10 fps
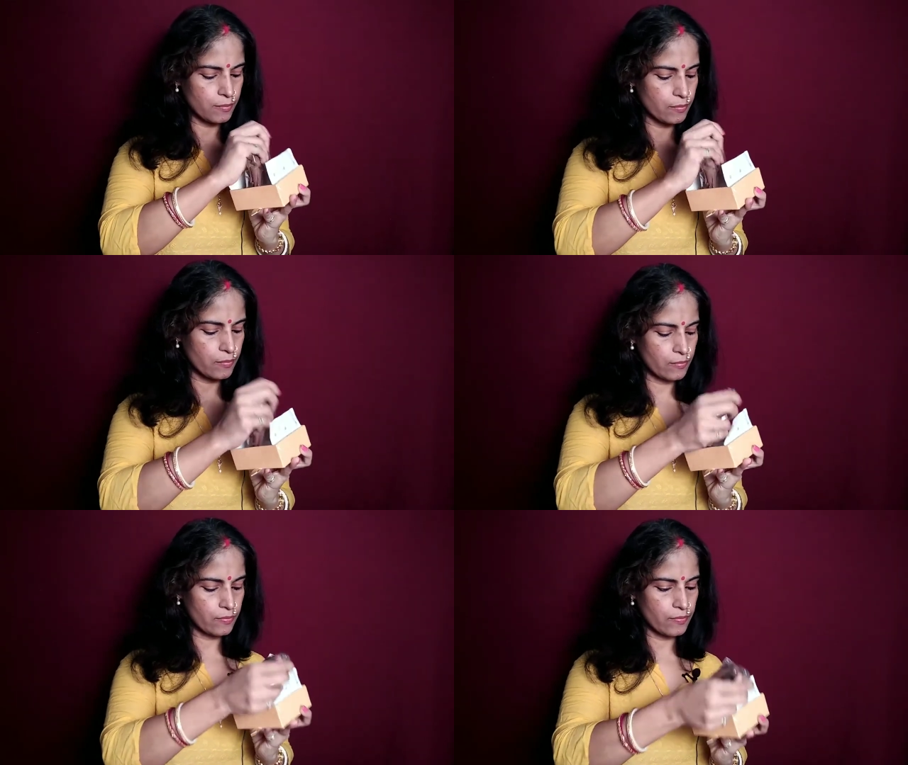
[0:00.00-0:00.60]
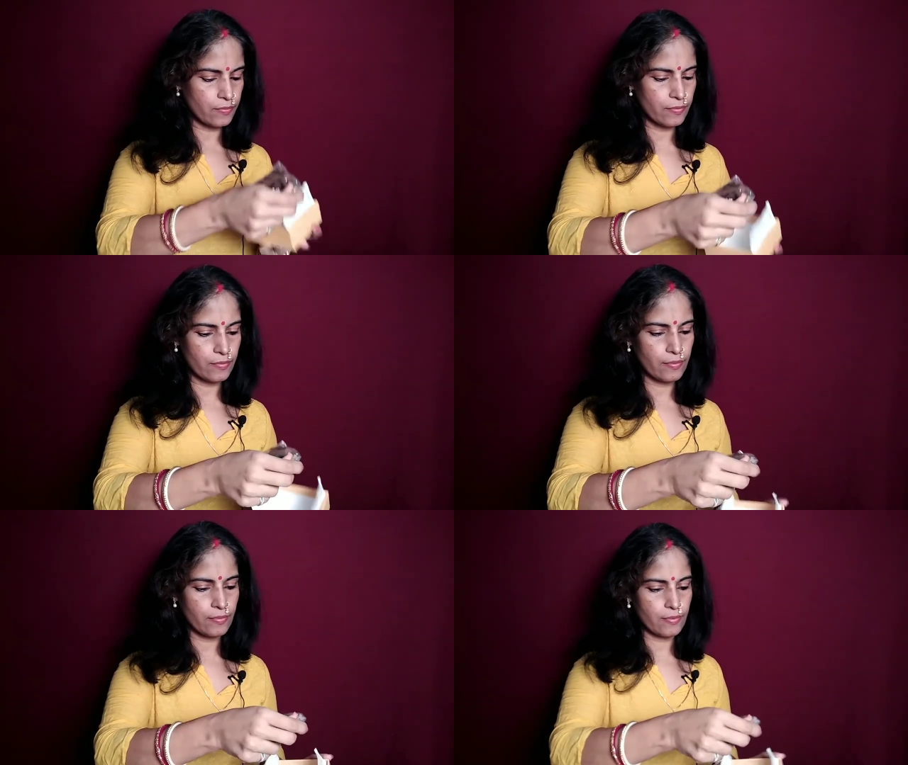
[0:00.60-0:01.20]

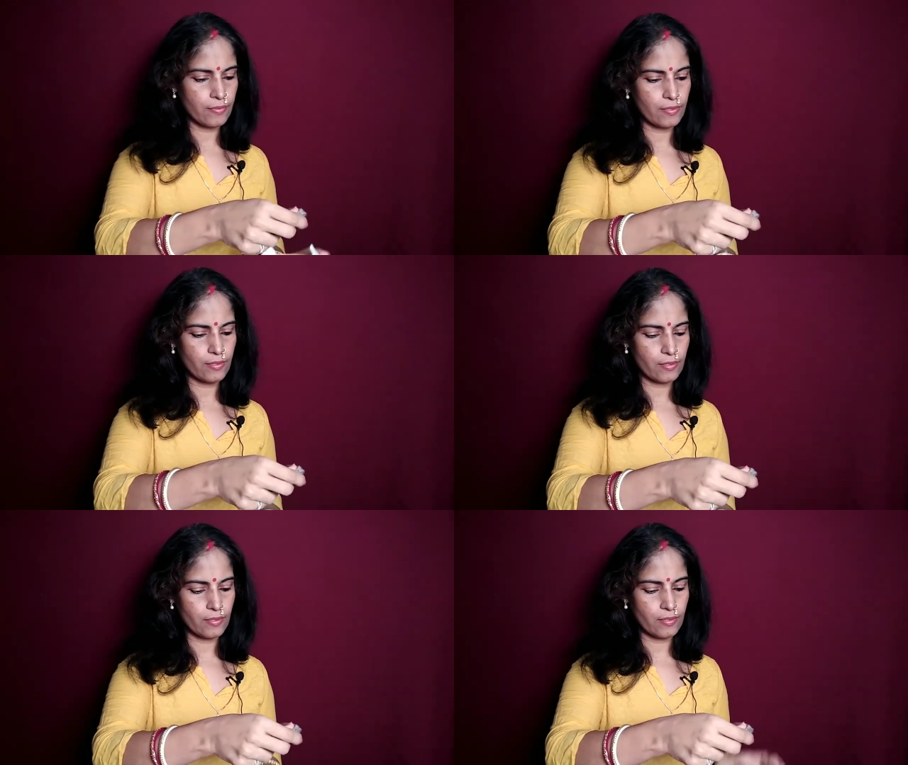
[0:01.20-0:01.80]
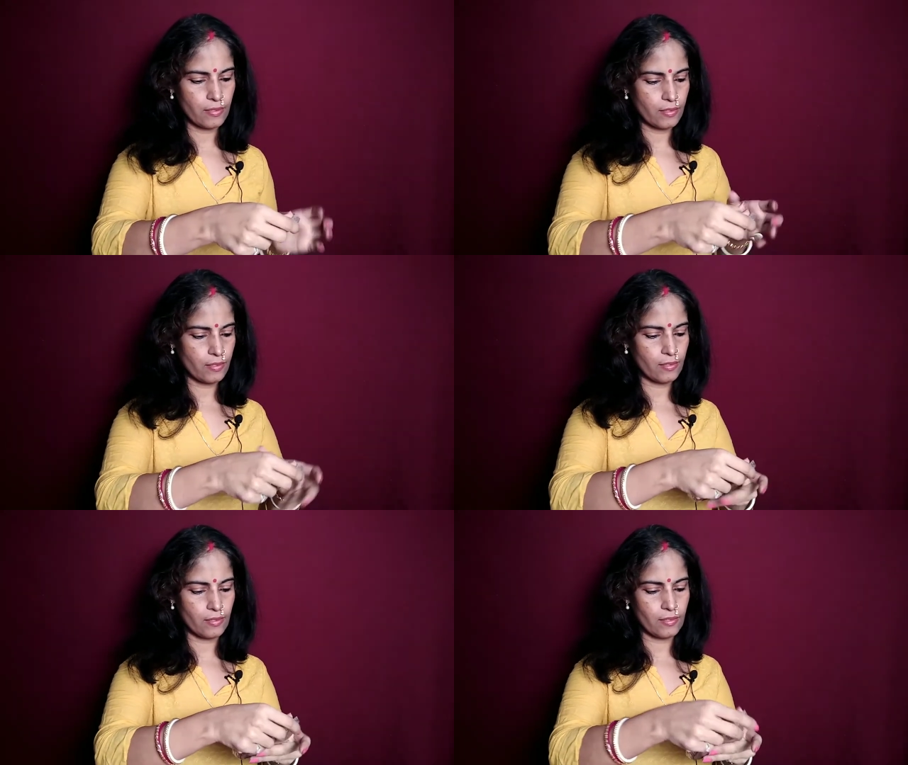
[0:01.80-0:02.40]

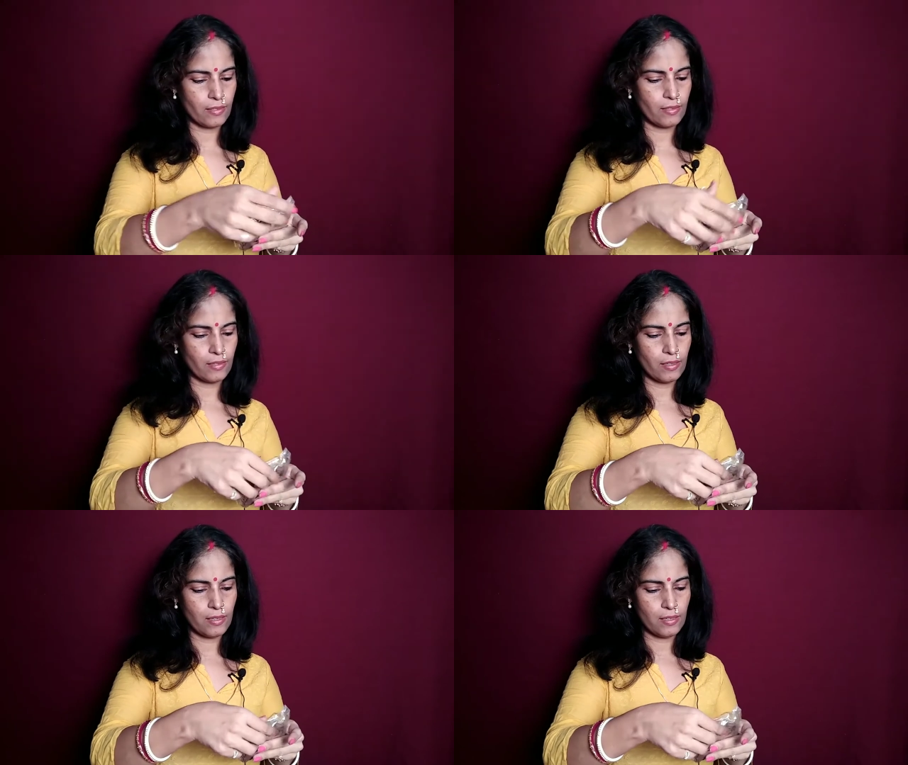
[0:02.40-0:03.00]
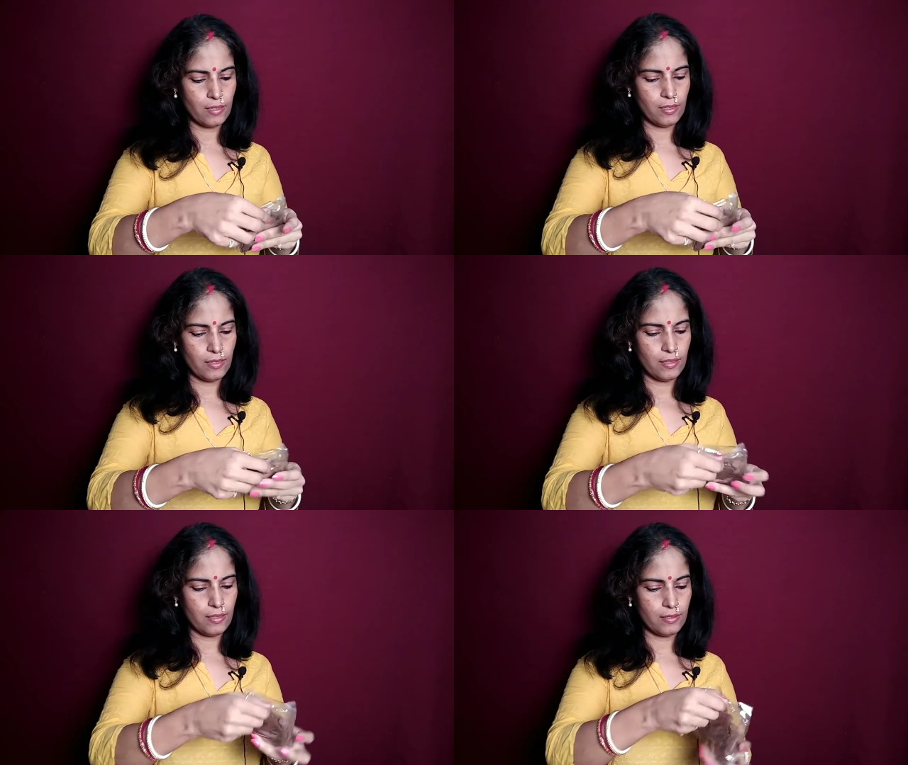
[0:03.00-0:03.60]
(no one is talking)